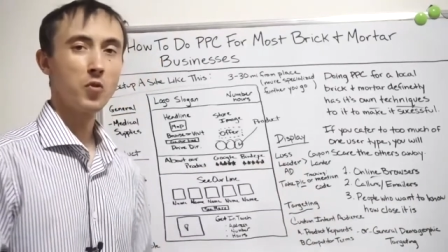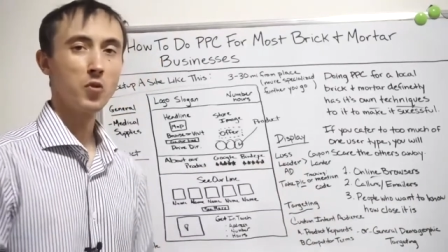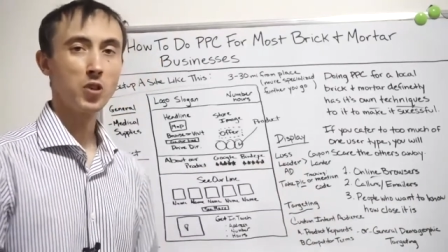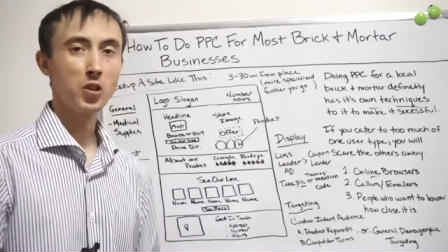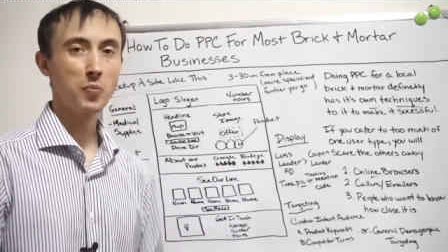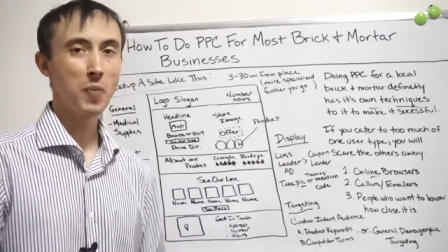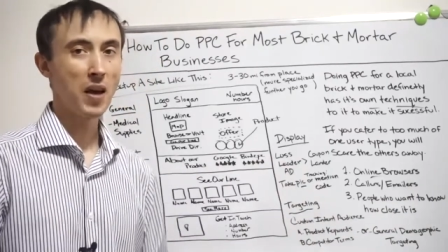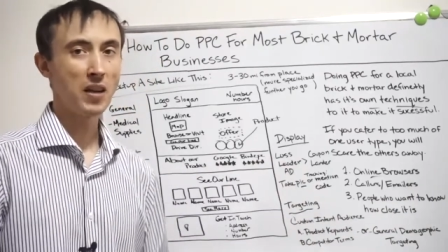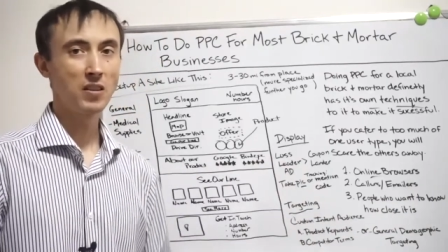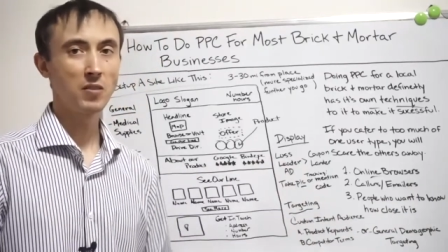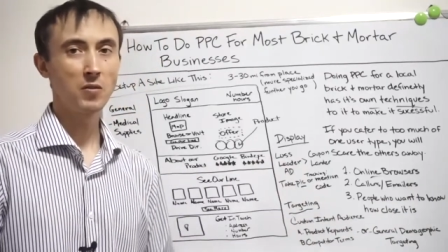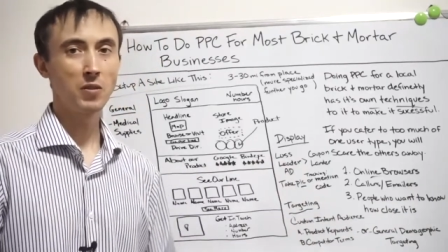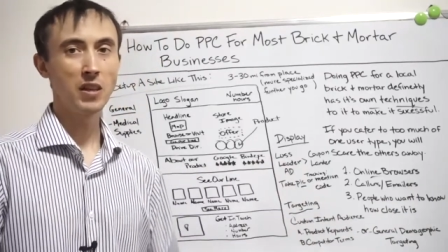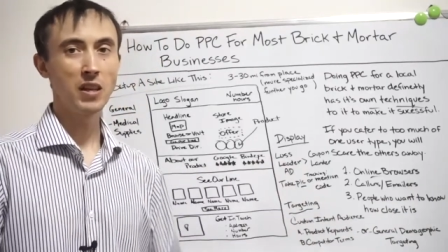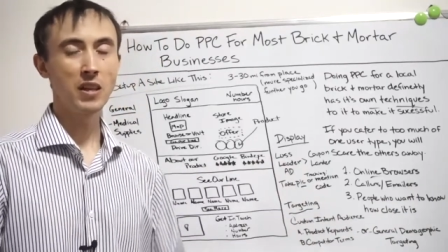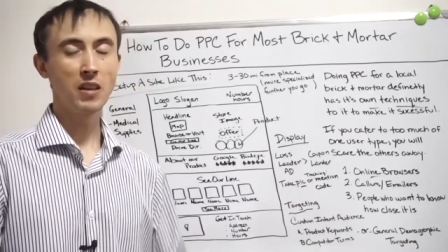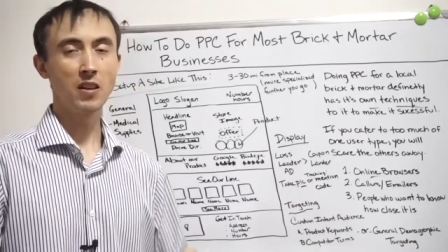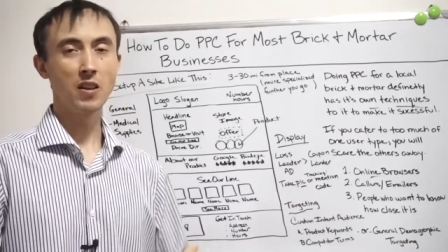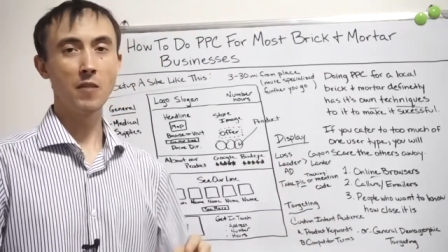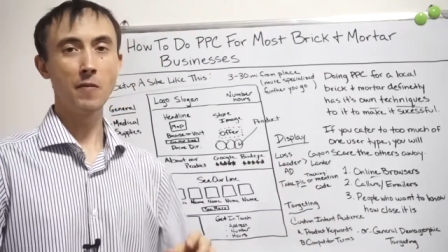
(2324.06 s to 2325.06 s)

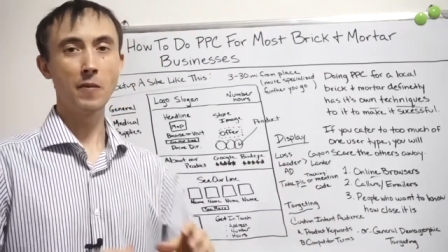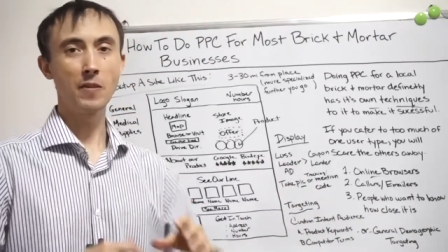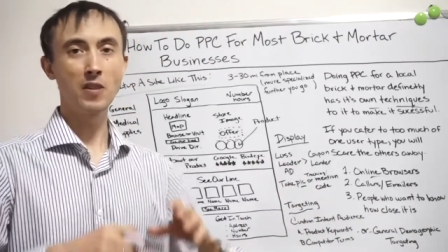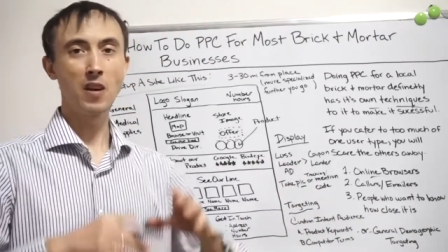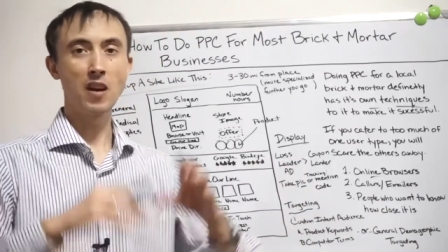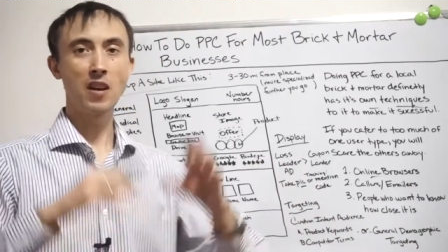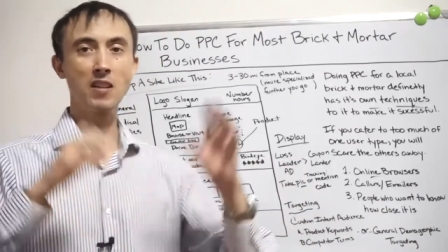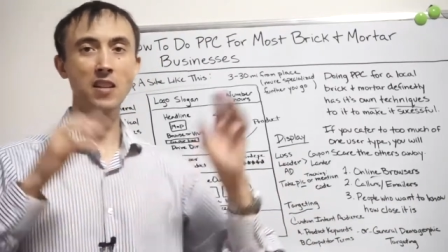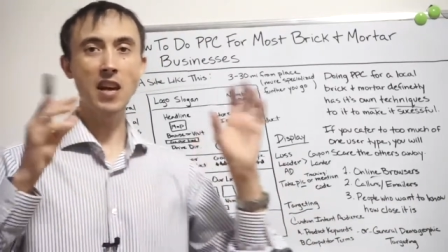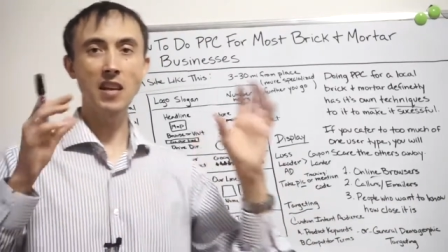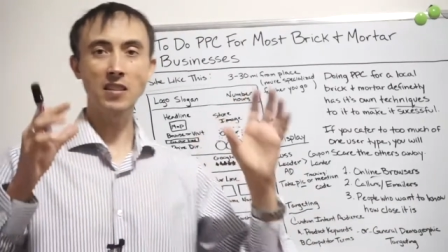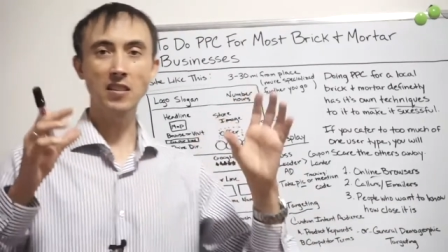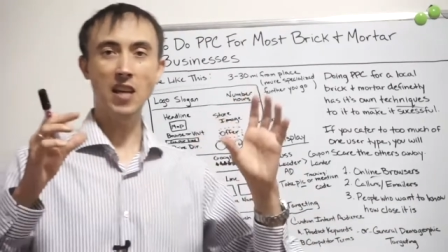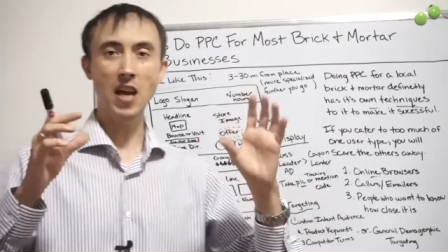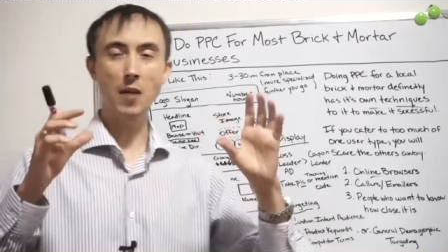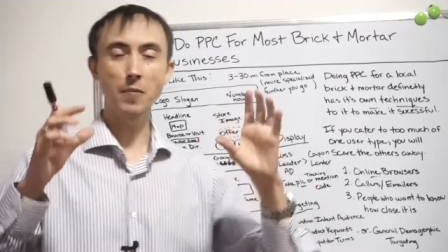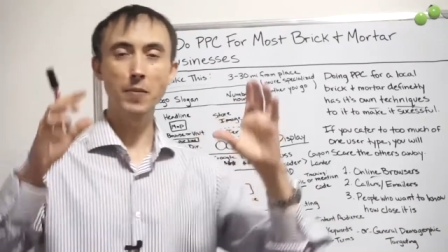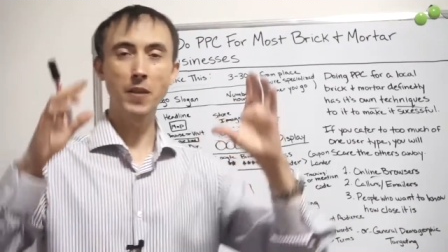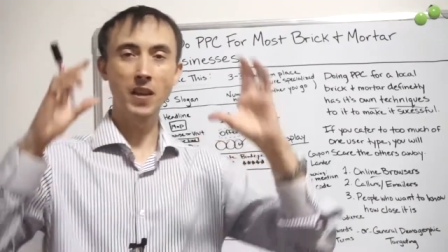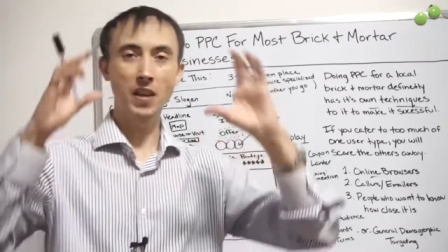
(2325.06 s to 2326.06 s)
Respectively, if it's on a
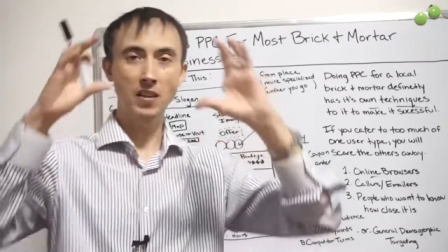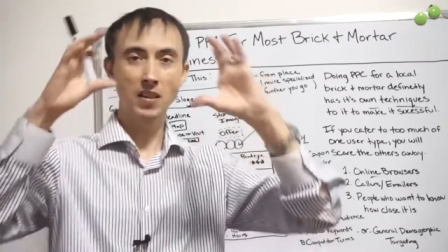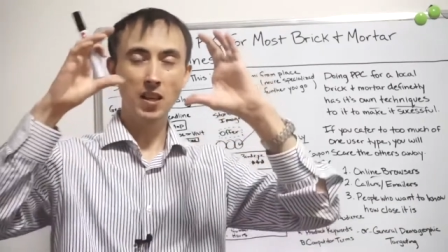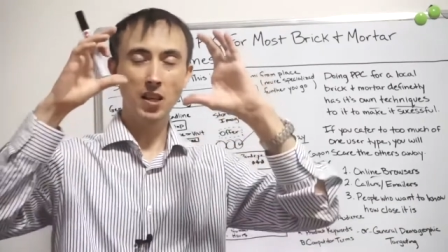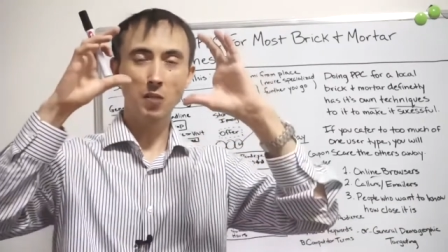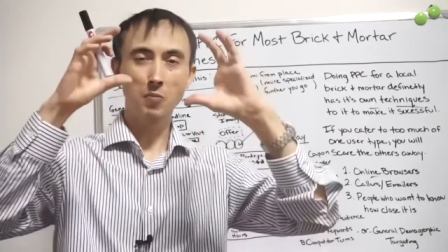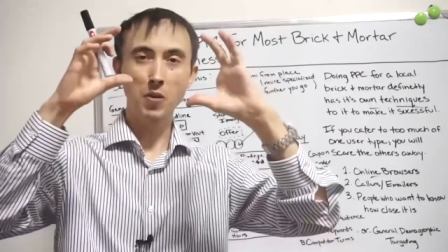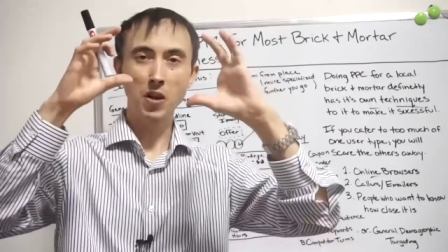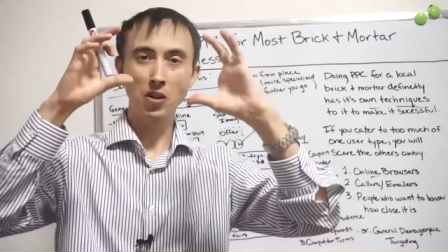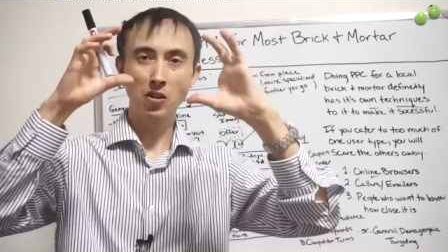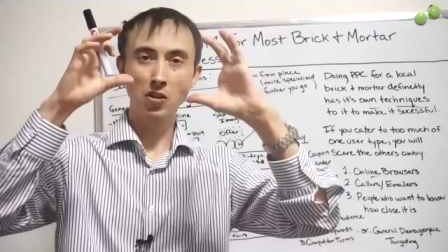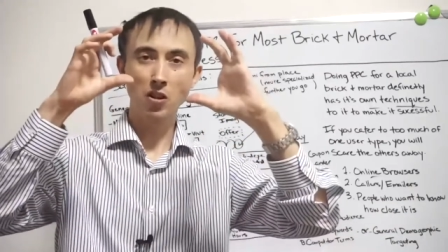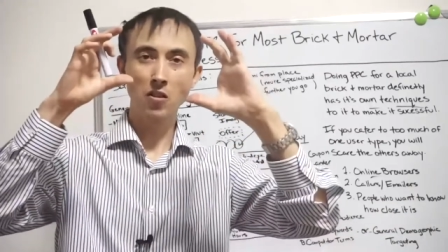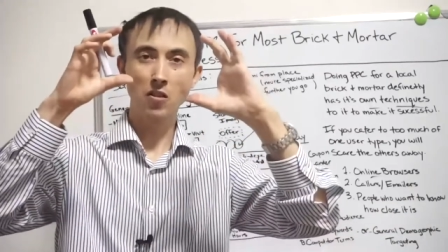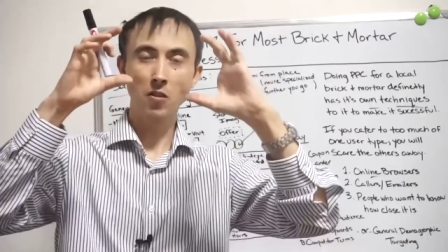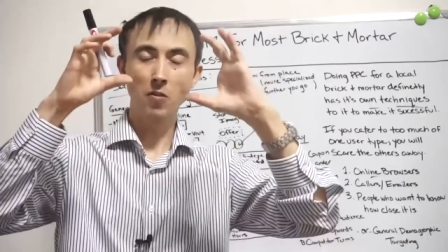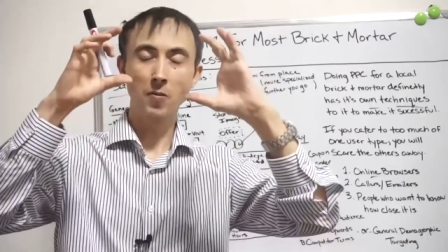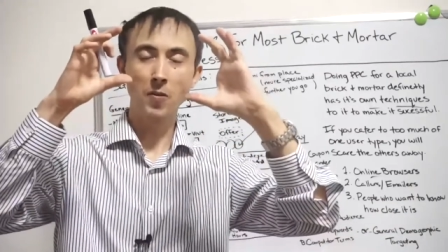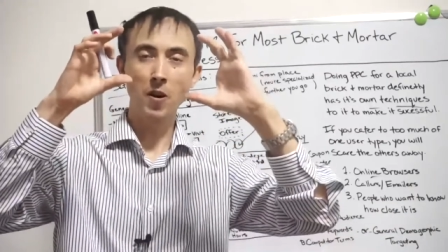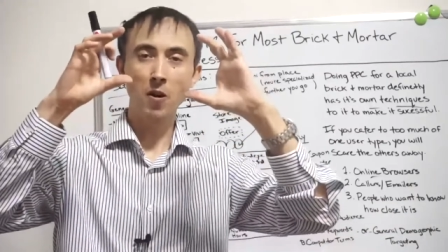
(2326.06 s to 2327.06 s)
desktop, they could take a
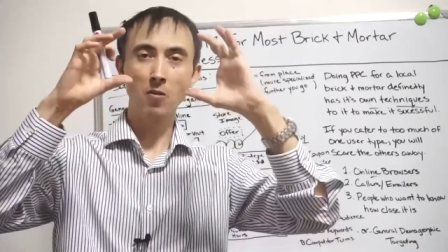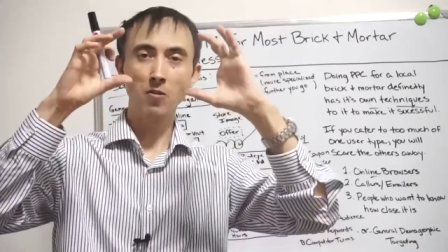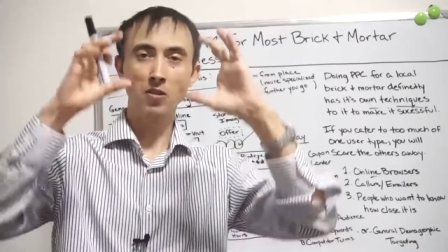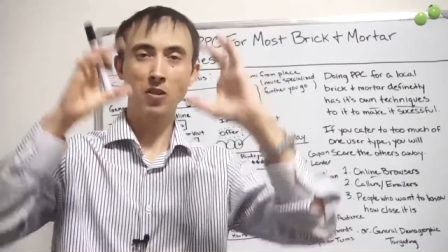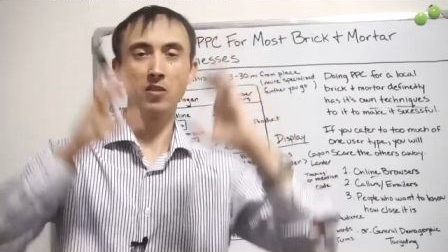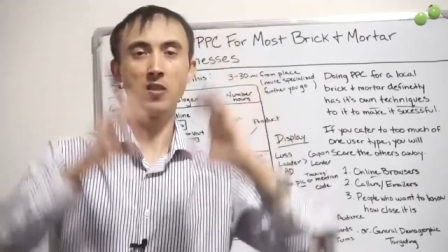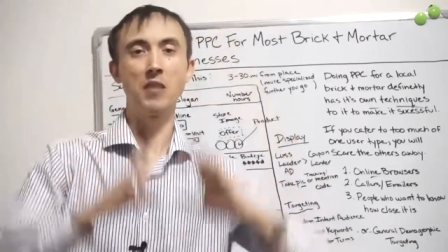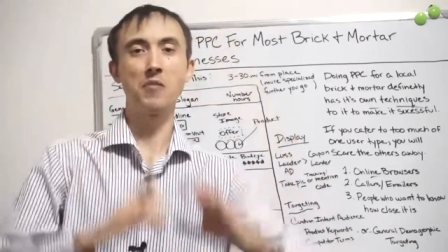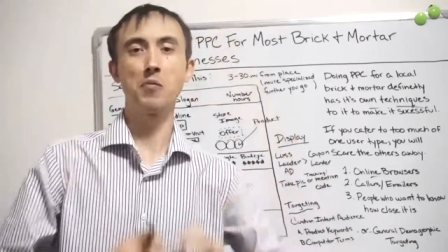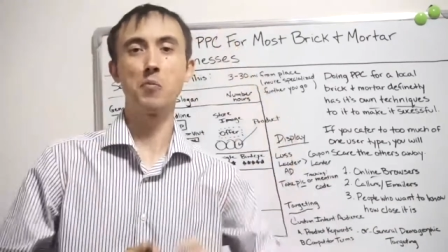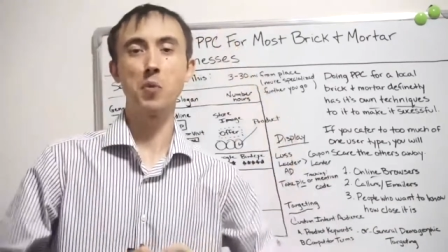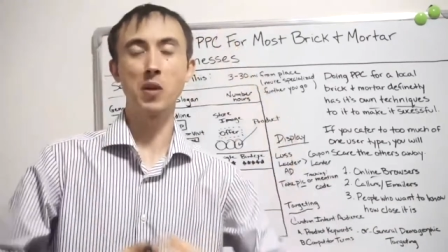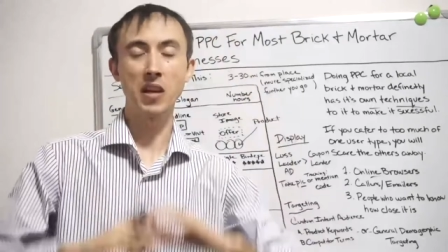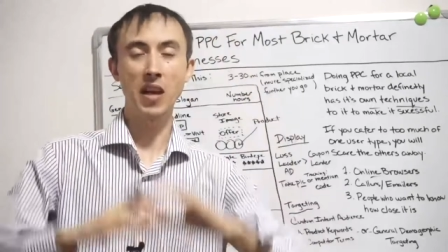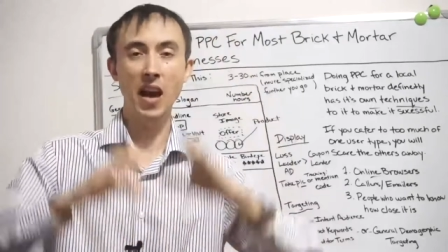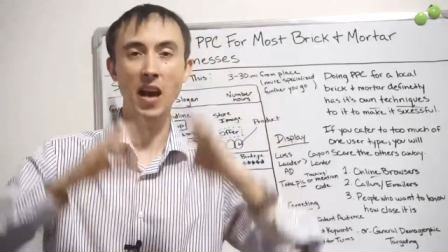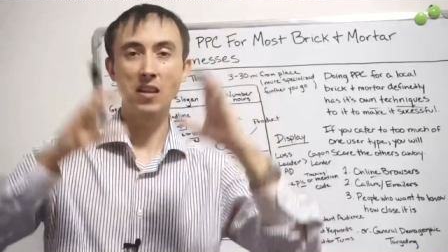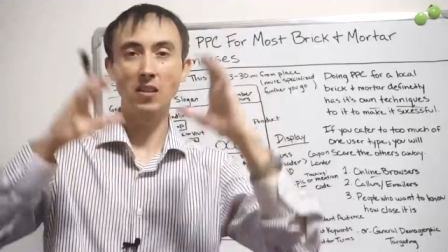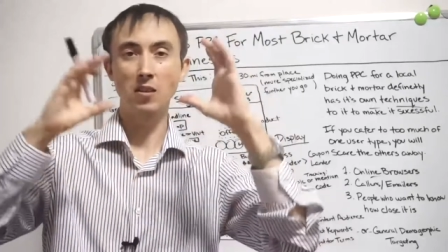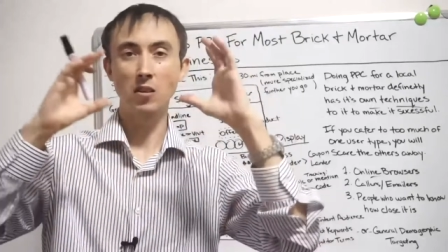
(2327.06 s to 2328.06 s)
picture on their phone, since
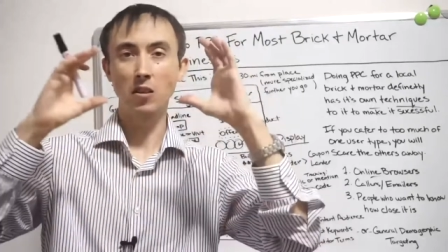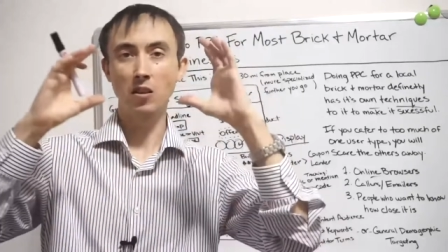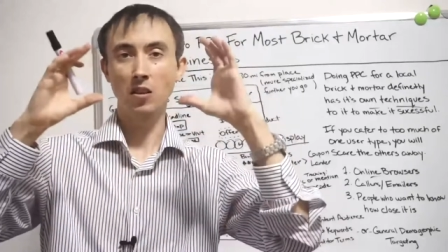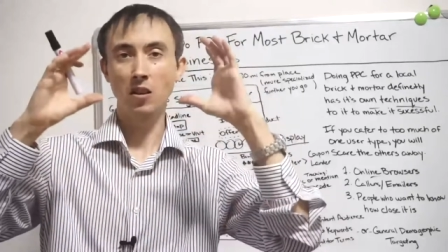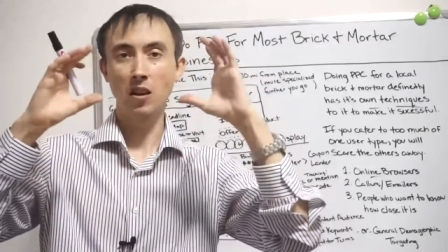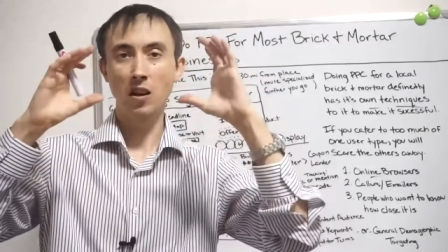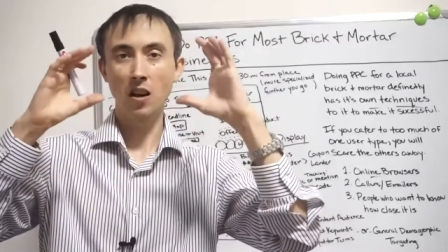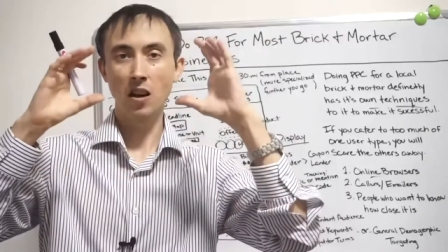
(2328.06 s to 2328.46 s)
everybody has